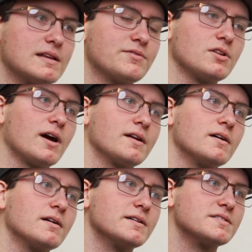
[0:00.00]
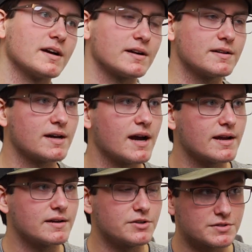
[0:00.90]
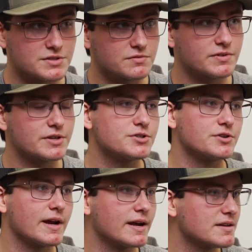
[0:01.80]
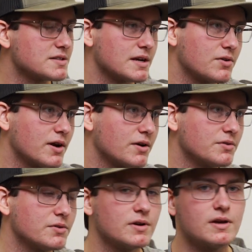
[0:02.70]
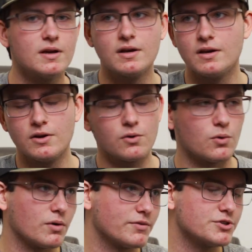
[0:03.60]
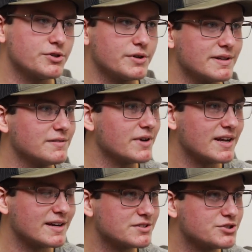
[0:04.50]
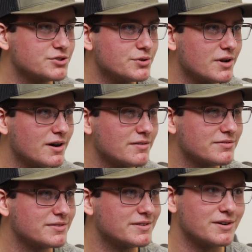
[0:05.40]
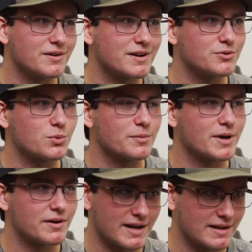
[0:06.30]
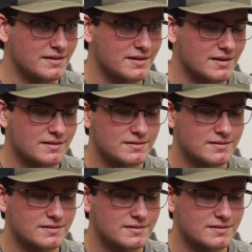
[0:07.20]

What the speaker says: leave your light on, it's not gonna die and you can still finish your ASA round, or if you're shooting in the Vegas shoot off, you don't have to worry about anything.